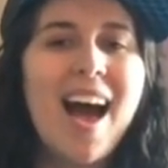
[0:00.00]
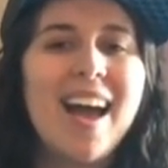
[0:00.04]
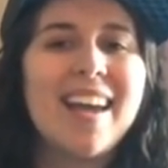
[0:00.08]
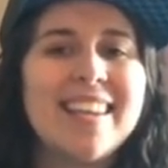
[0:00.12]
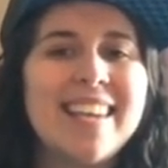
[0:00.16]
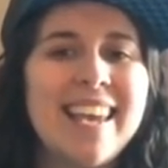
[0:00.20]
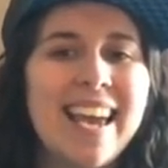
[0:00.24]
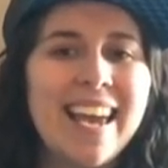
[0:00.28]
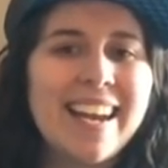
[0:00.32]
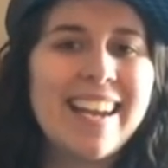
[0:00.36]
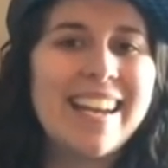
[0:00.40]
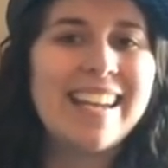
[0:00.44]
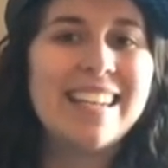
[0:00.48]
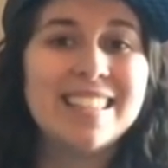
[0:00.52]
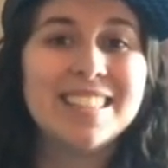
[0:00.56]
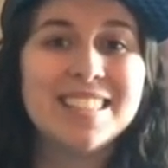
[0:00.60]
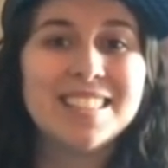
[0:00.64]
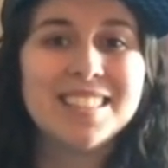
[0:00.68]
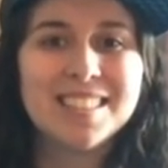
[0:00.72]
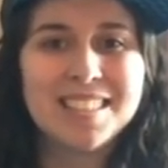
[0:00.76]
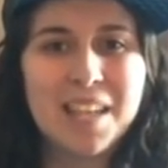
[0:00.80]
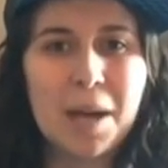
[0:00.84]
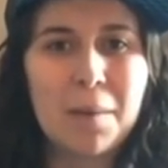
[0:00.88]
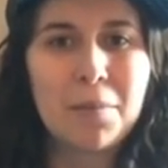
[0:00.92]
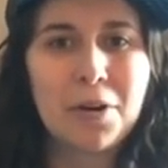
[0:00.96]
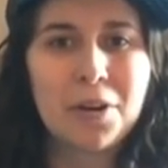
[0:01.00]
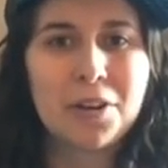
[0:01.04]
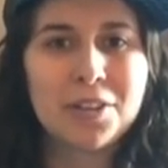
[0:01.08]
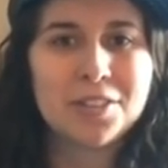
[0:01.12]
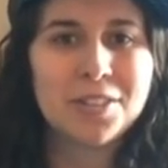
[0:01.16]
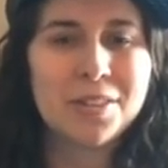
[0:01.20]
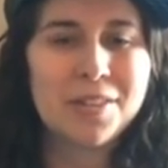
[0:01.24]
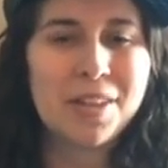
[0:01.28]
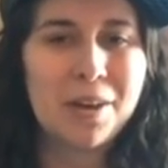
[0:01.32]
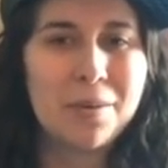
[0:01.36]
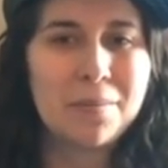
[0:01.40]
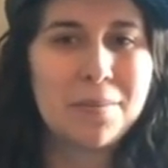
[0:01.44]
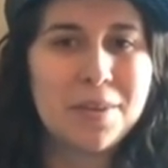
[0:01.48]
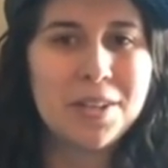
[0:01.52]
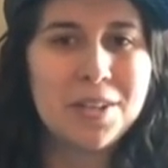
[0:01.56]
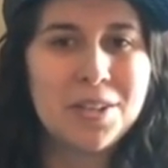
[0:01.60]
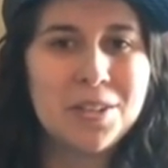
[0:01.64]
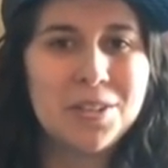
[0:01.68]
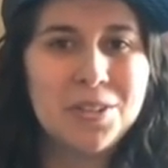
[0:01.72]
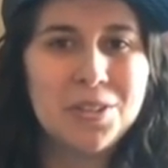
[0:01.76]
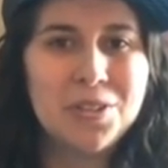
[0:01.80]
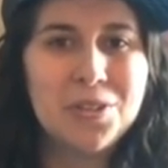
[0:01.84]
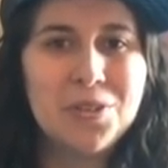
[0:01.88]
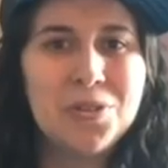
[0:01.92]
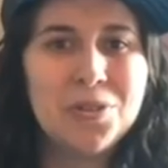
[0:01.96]
again in summer. So that'll be
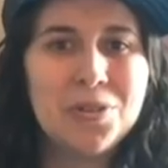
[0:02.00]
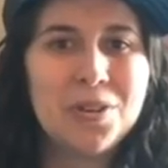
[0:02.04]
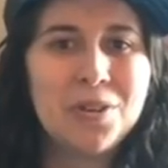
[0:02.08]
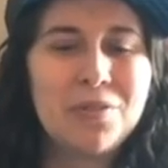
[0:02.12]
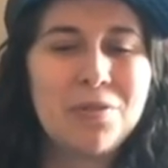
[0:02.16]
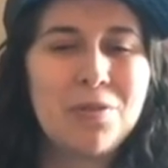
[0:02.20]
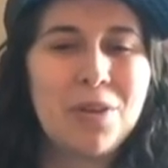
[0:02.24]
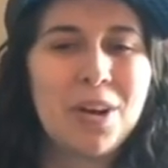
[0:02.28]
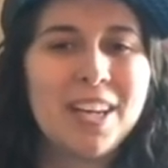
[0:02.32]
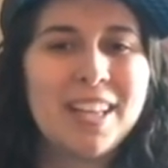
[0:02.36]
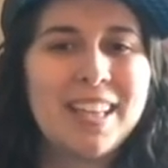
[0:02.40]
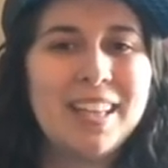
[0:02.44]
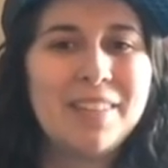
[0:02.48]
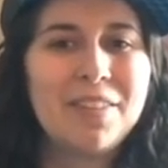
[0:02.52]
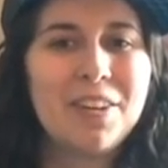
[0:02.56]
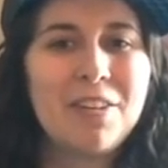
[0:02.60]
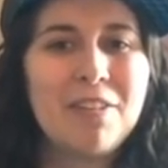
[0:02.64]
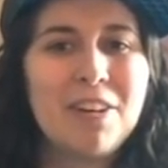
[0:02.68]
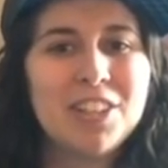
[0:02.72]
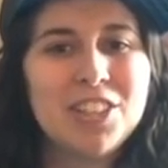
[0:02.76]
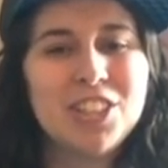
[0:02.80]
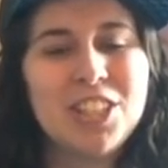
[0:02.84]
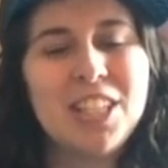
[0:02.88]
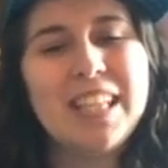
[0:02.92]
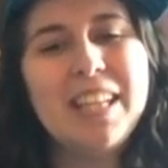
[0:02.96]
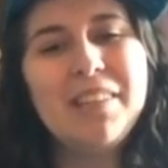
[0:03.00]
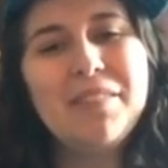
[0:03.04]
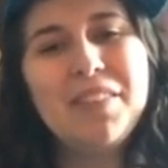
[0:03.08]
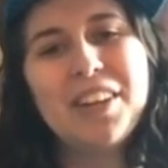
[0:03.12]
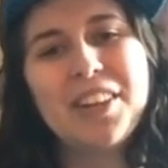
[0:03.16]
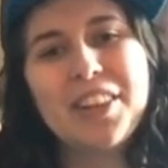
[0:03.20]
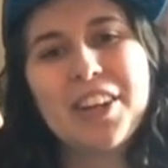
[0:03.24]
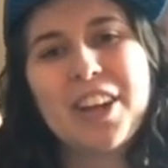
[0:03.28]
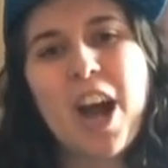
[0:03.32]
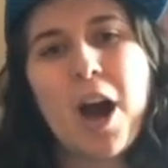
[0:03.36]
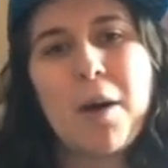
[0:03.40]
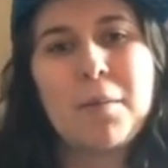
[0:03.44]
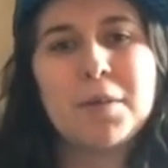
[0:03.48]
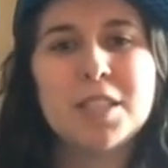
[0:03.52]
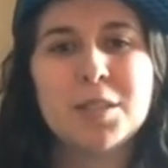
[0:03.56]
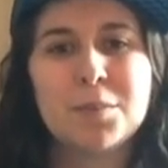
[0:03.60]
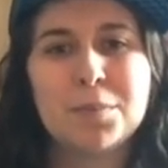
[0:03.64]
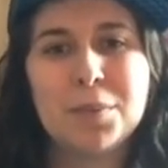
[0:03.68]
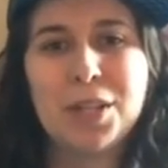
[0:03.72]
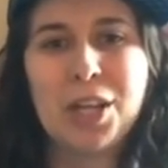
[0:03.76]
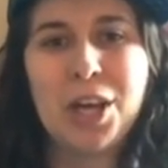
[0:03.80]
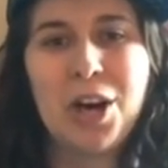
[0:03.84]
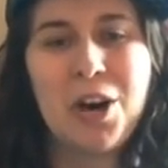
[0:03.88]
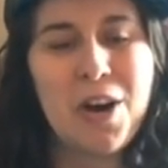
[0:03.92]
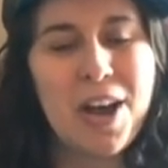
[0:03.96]
in June. If you want to leave a question, leave it in the comments
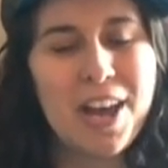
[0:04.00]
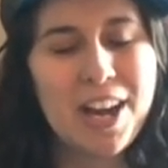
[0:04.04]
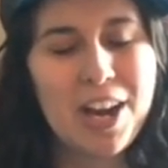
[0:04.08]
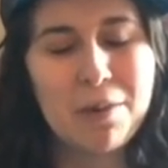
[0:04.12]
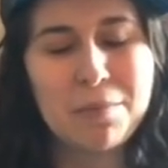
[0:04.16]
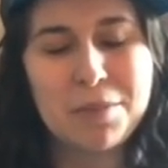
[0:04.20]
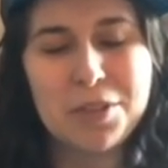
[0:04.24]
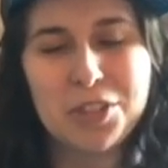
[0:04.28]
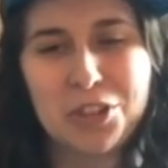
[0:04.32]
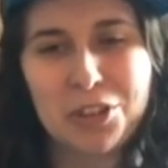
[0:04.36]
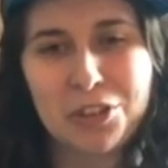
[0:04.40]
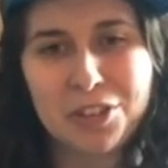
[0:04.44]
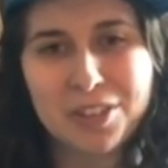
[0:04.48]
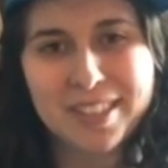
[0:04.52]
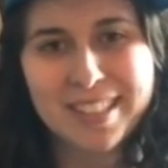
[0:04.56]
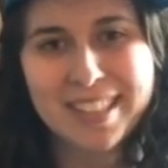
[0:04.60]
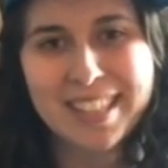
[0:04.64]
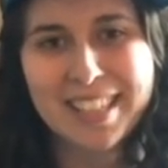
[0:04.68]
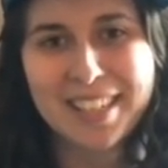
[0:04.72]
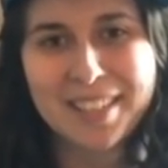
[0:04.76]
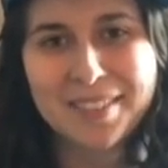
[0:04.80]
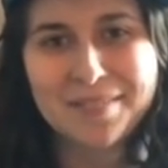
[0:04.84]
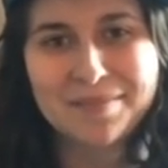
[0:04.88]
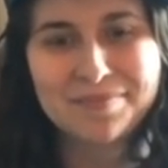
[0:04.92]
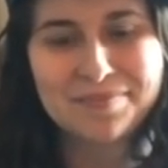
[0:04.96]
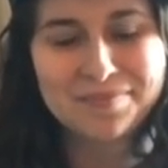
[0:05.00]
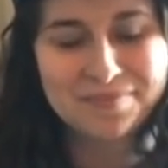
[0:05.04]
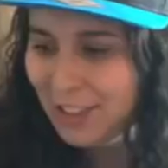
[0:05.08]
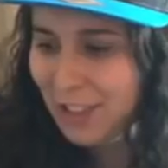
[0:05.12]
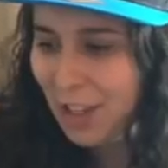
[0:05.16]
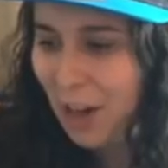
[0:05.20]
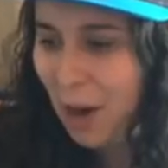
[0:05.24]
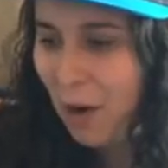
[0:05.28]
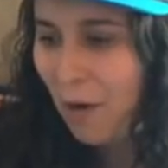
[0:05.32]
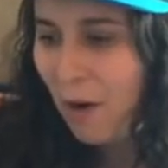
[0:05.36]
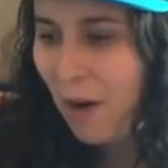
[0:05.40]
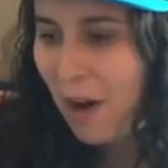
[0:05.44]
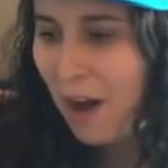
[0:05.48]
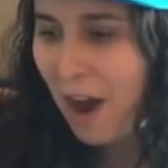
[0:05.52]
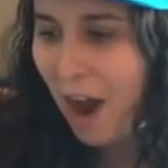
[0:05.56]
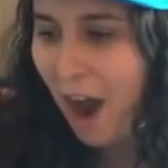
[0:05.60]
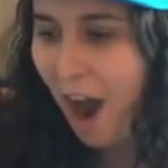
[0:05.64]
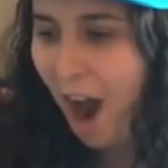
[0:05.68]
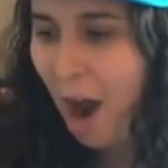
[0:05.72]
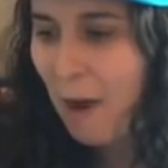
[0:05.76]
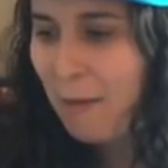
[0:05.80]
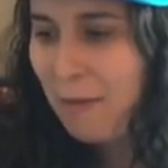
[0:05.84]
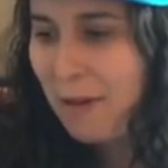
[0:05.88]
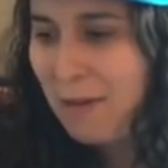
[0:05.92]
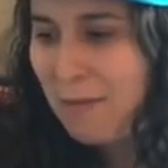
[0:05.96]
below and I'll be sure to see it. So,
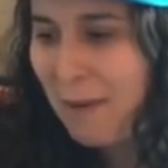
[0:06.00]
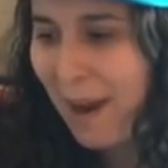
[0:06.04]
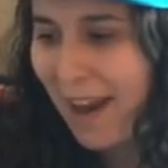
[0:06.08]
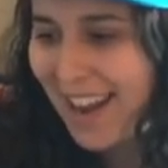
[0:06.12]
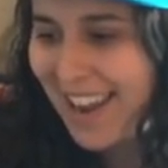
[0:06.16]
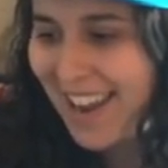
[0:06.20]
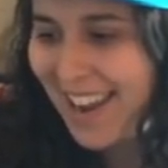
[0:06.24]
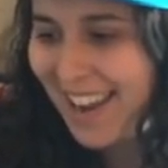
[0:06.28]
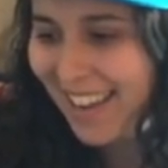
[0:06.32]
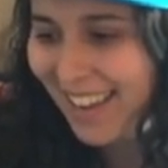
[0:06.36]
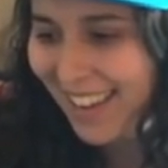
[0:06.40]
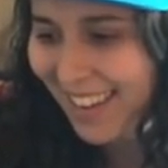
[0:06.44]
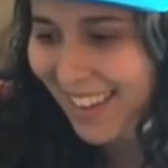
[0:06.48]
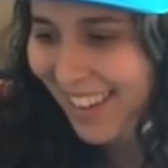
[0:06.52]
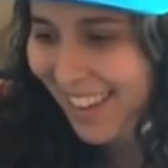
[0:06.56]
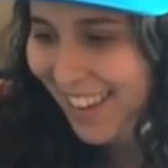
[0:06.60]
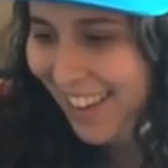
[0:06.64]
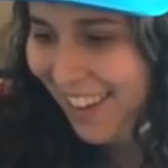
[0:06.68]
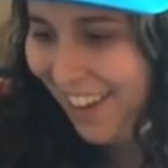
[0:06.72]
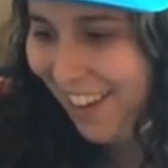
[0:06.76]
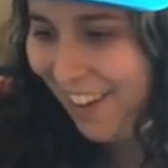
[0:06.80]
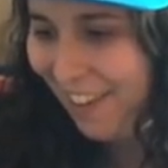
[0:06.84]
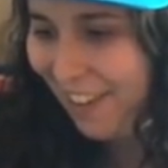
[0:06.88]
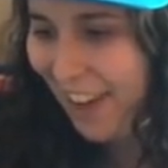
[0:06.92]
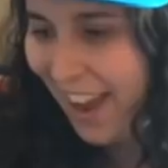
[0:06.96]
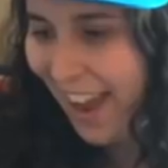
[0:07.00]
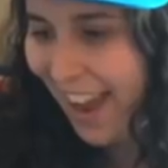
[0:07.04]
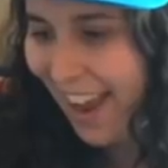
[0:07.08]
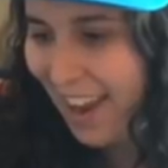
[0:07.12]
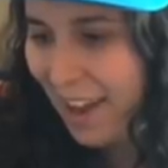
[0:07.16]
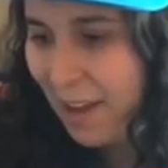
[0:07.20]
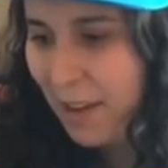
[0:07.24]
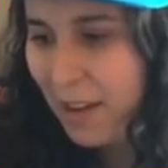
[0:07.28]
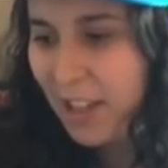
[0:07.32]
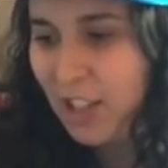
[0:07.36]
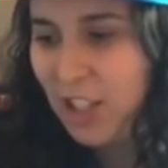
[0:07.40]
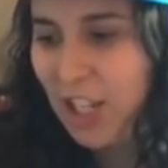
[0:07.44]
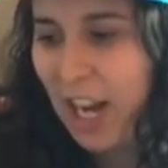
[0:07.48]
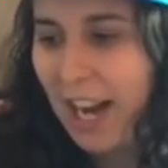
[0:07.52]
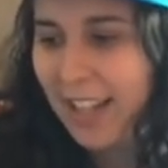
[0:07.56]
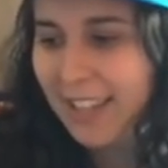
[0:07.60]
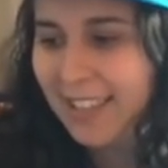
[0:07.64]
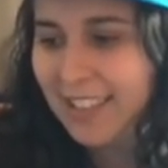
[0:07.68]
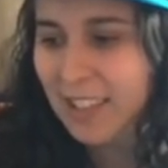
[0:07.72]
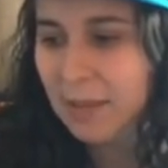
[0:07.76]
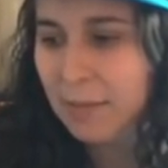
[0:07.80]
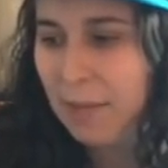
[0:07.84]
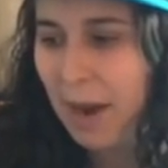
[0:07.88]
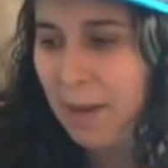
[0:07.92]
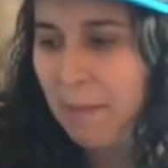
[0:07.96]
are we ready? Okay, shout
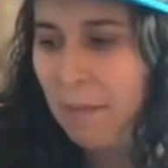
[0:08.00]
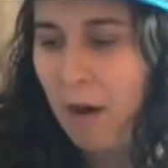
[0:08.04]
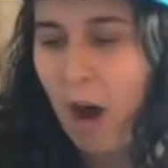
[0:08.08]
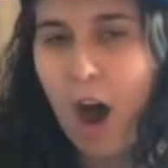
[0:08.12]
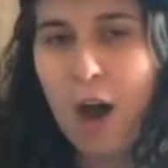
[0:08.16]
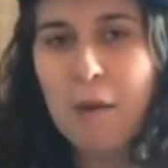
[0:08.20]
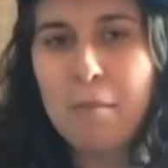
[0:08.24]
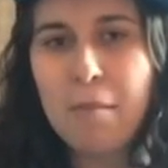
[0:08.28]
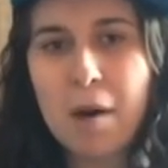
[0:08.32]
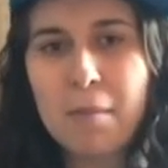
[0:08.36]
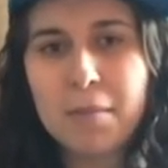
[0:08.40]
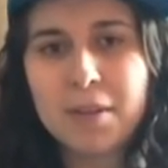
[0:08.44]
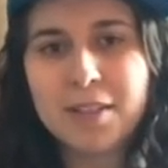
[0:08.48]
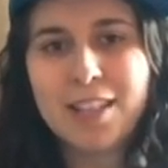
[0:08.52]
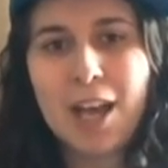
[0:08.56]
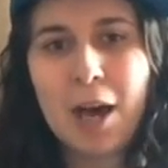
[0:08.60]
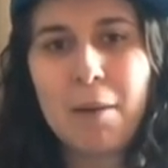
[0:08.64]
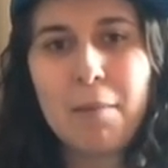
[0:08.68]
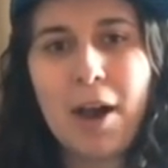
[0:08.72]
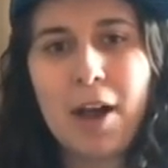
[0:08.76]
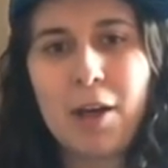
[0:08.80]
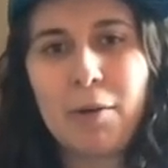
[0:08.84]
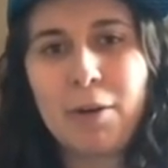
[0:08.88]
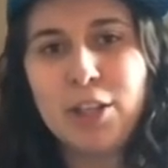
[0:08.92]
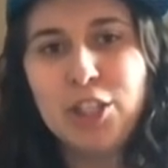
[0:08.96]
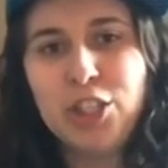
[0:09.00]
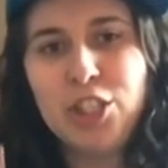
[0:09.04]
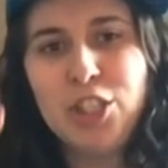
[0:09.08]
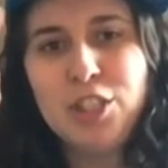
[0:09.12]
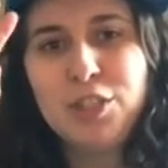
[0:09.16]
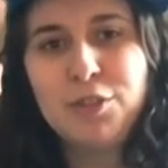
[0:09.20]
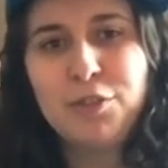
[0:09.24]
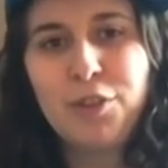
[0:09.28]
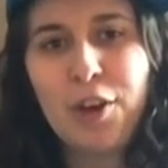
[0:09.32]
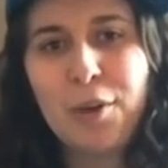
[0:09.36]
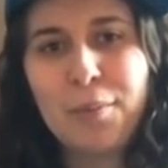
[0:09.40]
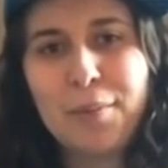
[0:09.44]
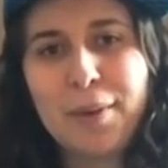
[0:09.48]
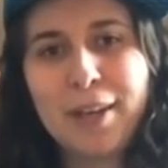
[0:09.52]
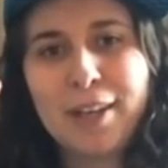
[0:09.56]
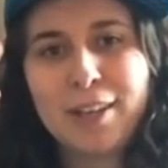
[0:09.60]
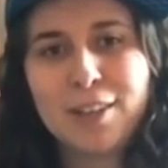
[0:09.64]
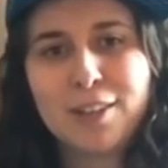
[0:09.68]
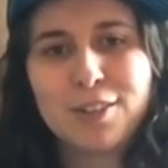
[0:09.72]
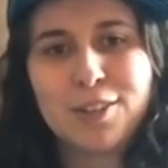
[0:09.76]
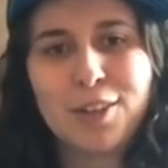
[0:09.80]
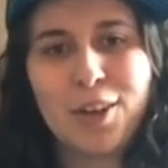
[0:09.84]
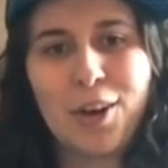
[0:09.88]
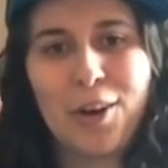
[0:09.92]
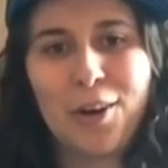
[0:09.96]
outs to my mom, Mama Dell, by the way, she's
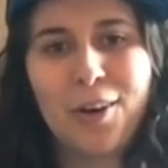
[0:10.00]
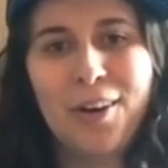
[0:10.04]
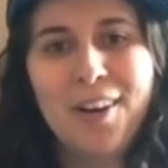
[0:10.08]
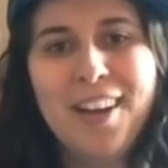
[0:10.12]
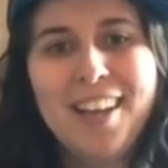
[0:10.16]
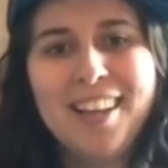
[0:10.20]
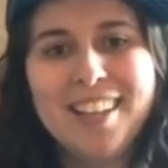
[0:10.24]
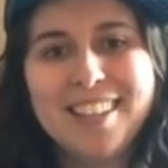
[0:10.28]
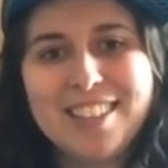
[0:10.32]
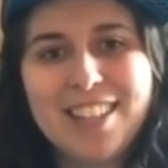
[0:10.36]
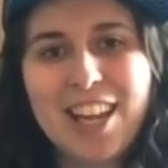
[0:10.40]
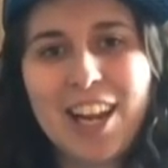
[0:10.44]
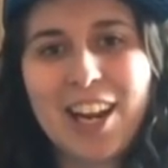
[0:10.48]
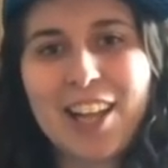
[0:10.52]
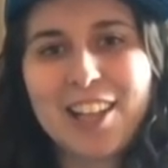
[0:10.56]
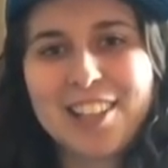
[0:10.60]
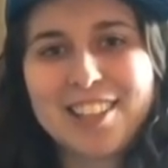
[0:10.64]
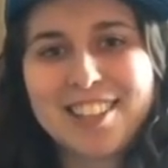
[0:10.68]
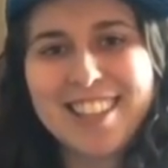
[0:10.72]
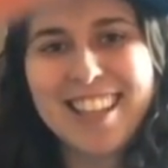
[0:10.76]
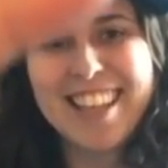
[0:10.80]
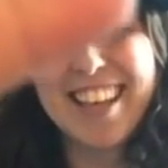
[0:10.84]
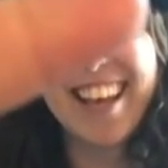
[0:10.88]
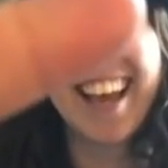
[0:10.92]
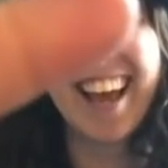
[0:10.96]
filming, so shout outs,